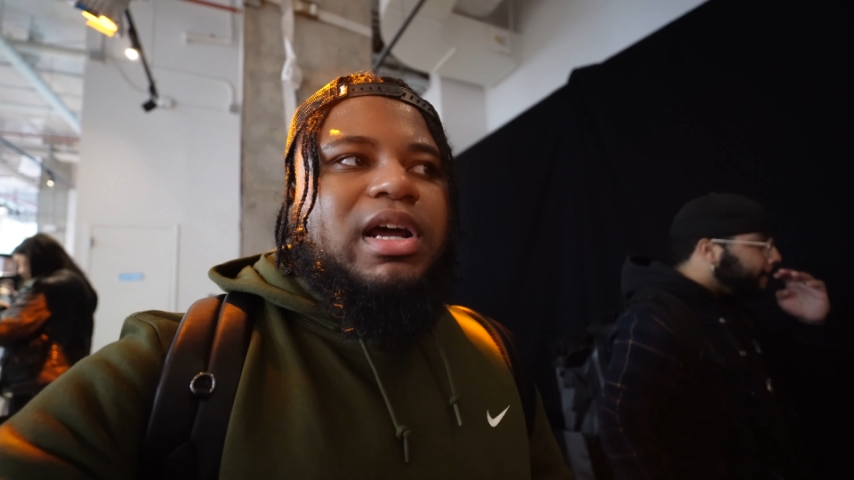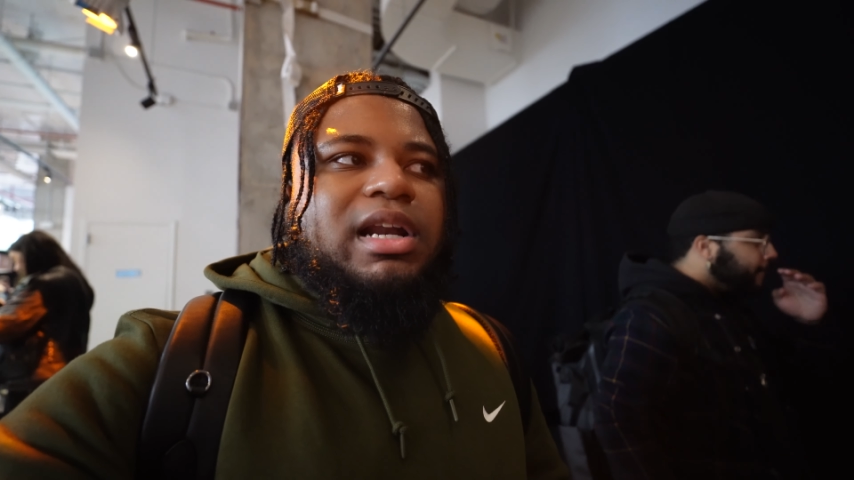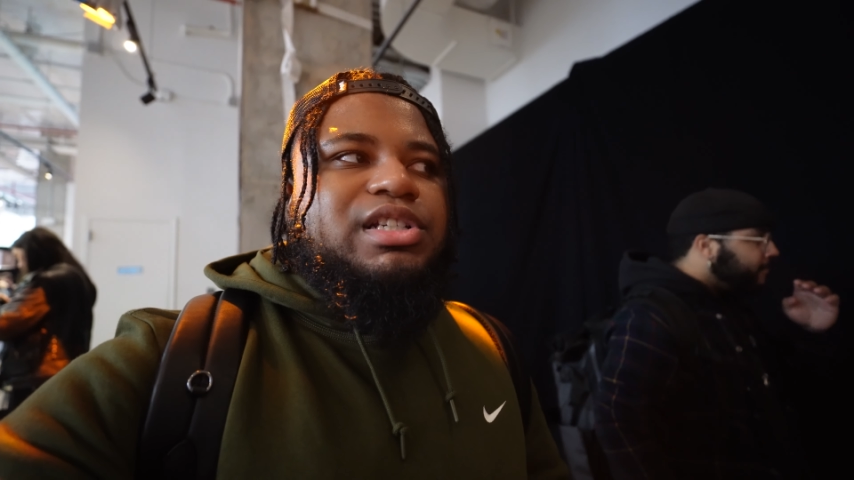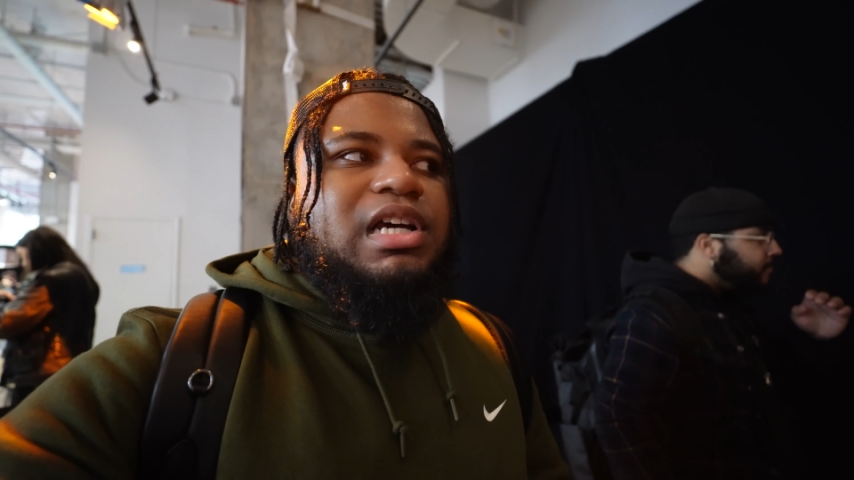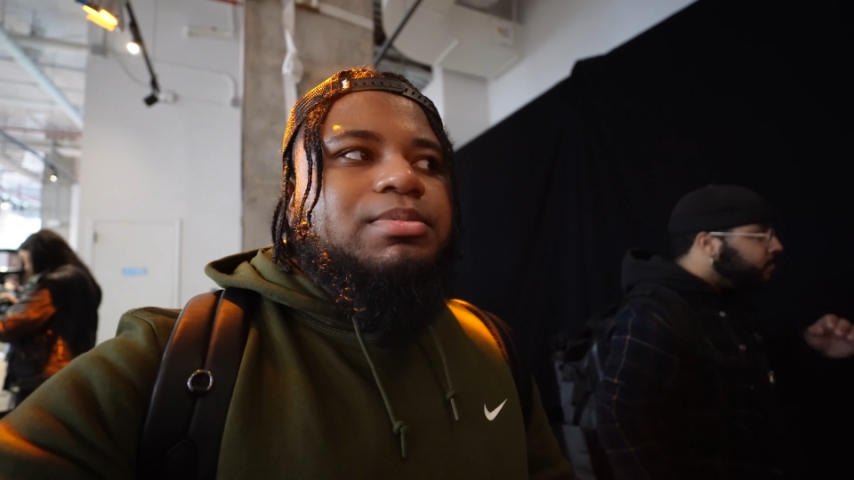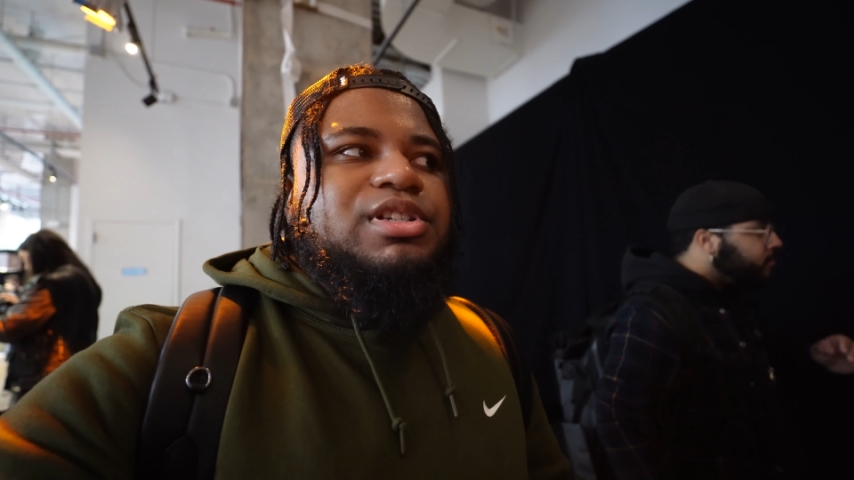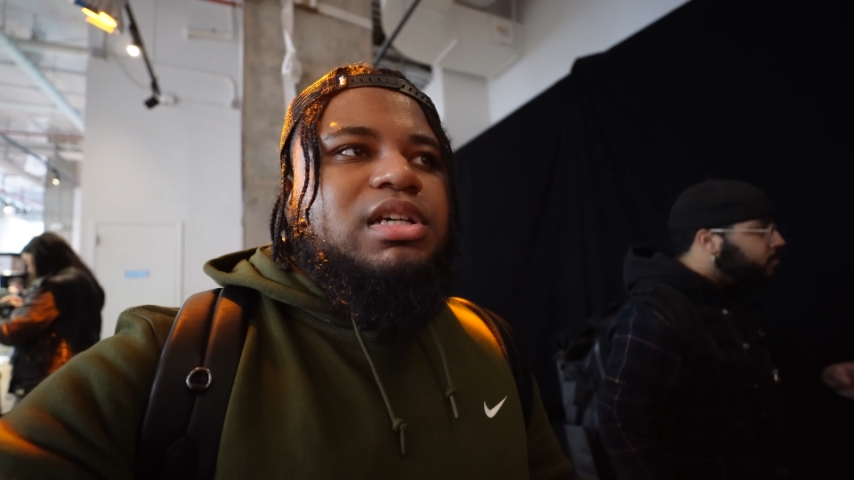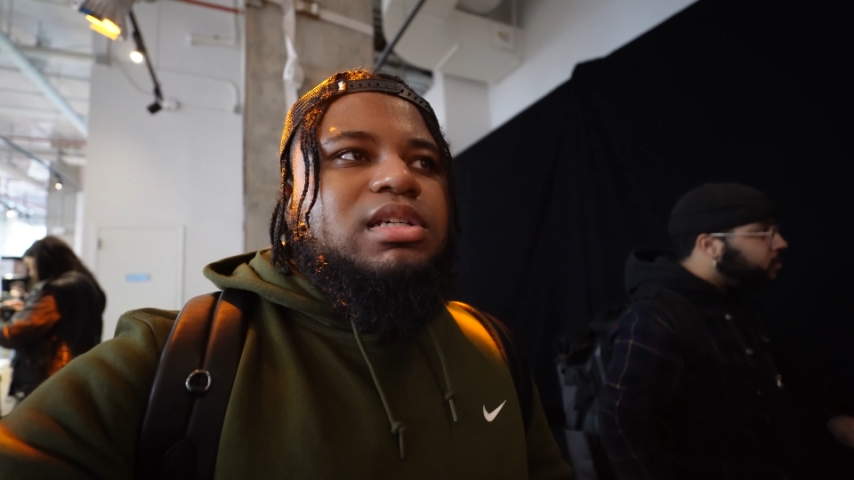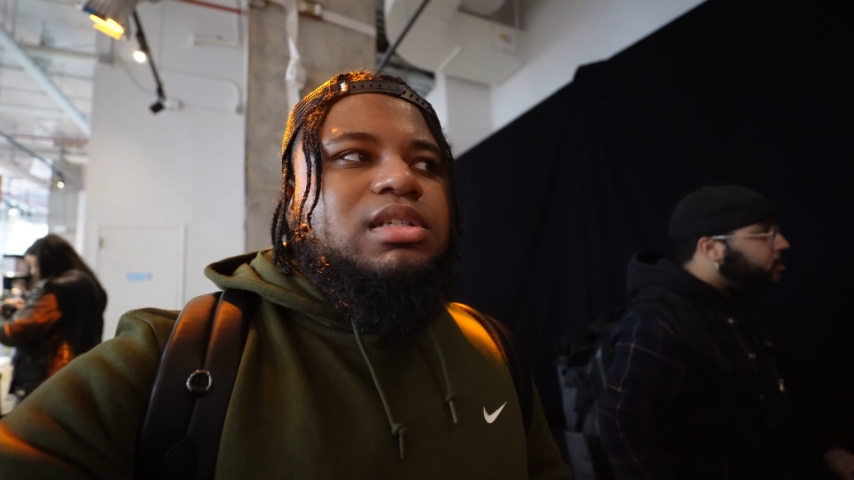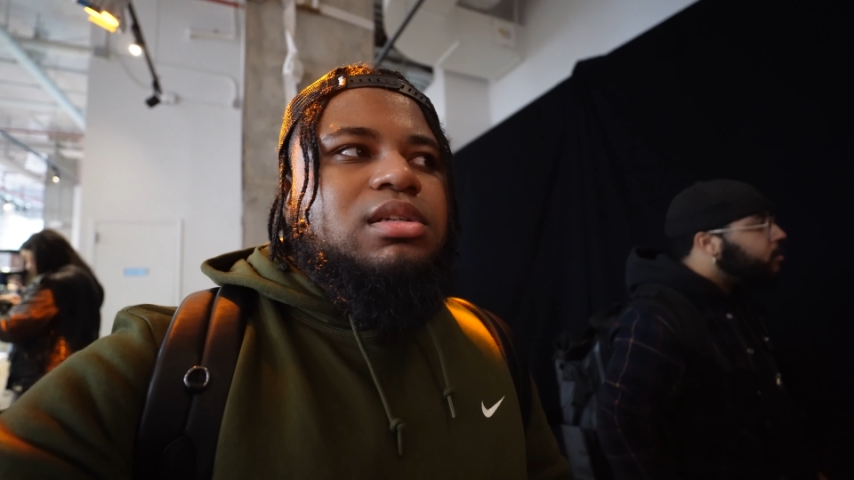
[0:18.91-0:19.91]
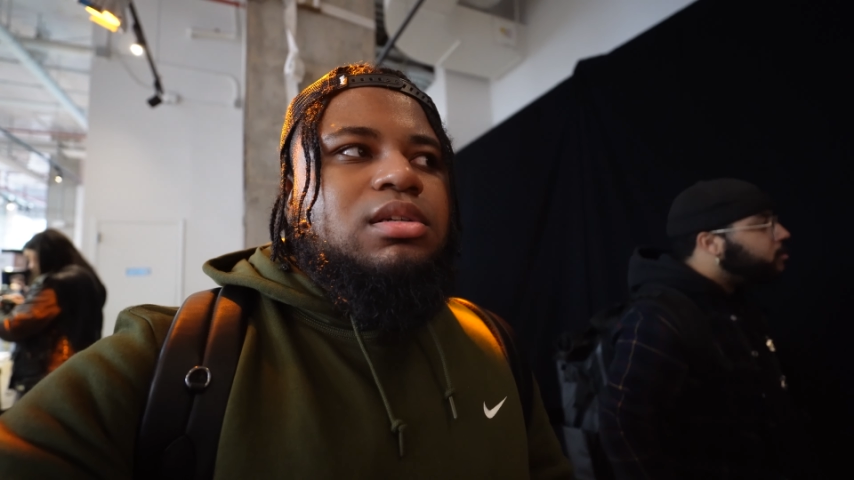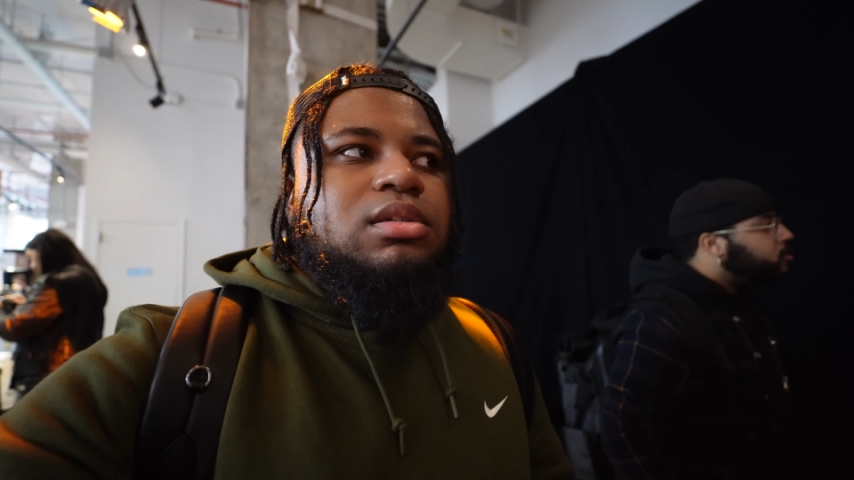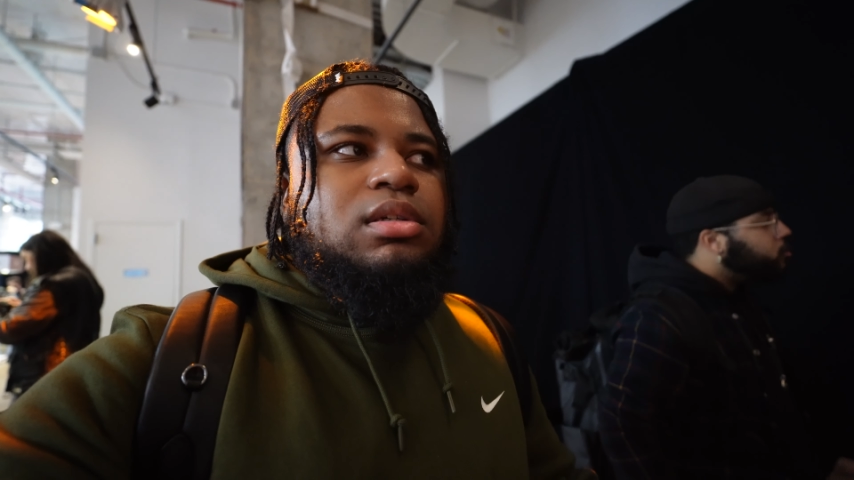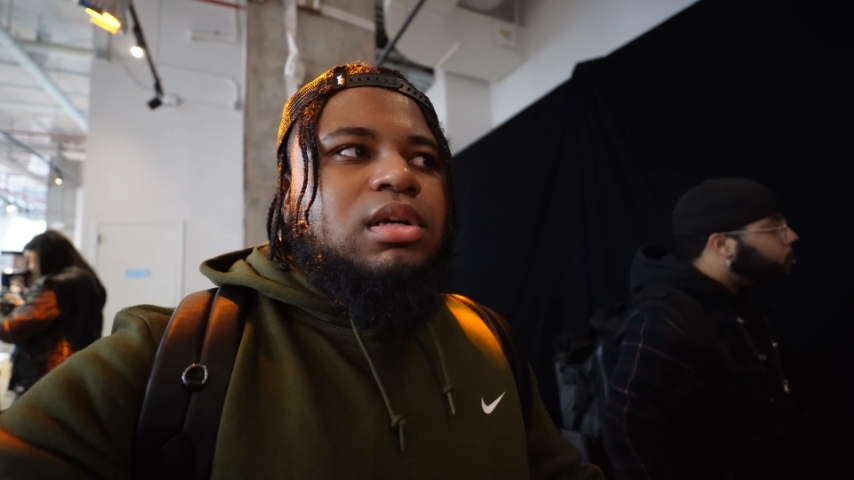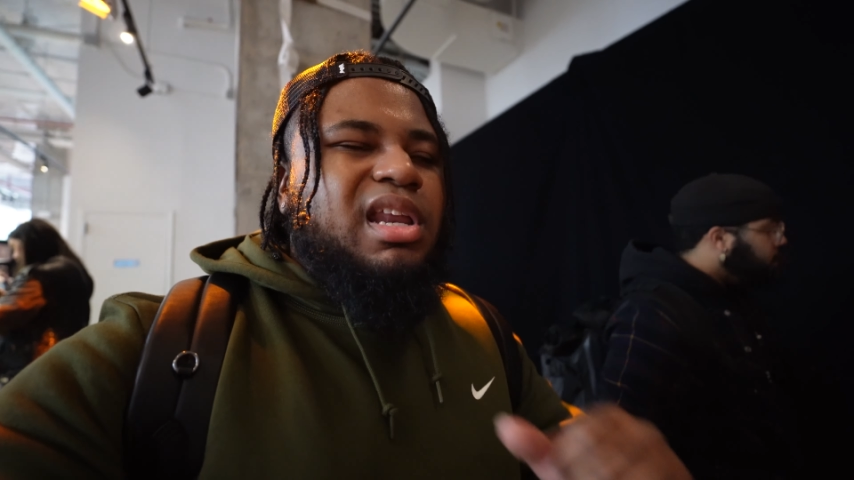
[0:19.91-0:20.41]
I had a chopped cheese,
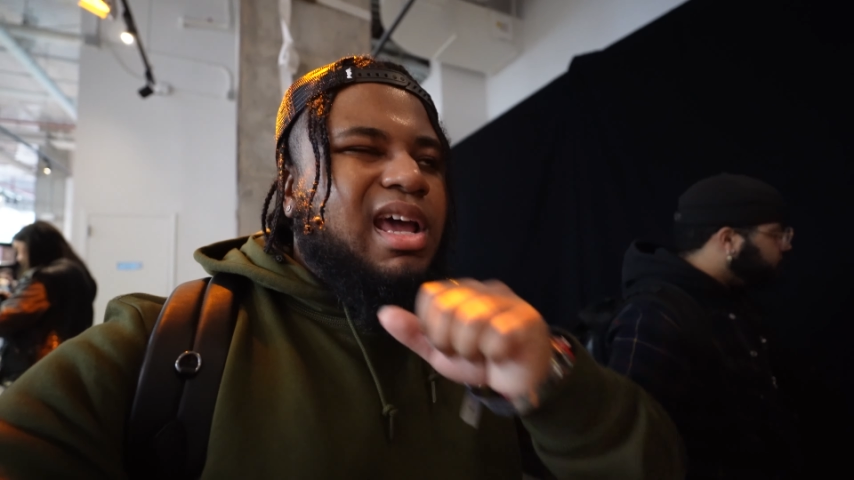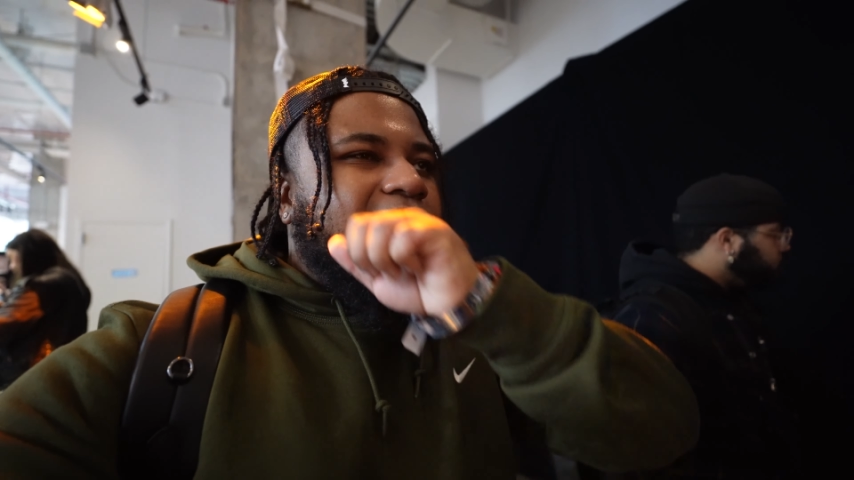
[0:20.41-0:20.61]
and